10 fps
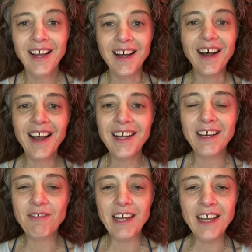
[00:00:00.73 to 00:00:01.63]
Hi
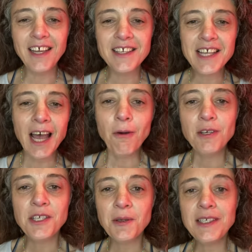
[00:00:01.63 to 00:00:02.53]
lovelies, how are we
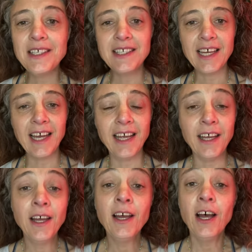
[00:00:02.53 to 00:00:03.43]
doing today?
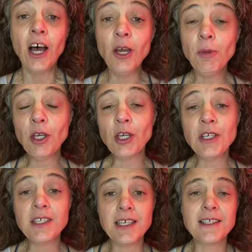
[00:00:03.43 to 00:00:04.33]
Hope you're
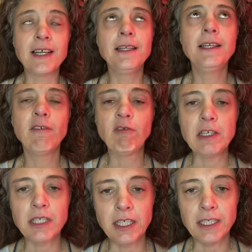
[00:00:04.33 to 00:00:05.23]
good. It's a lovely
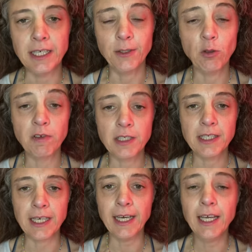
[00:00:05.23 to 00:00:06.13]
sunny day in Norfolk
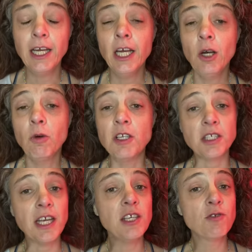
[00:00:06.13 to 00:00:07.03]
today, which
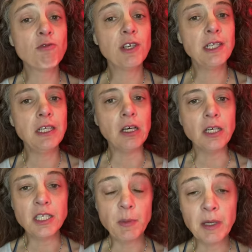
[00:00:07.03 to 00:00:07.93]
is really
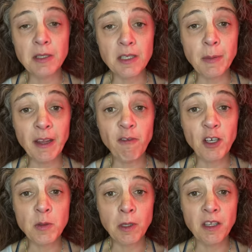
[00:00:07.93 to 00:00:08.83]
nice because it's about the
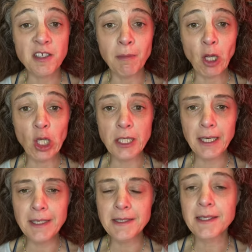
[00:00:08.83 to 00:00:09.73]
first one of the summer
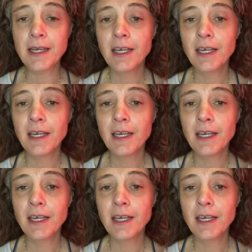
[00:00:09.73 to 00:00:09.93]
holidays.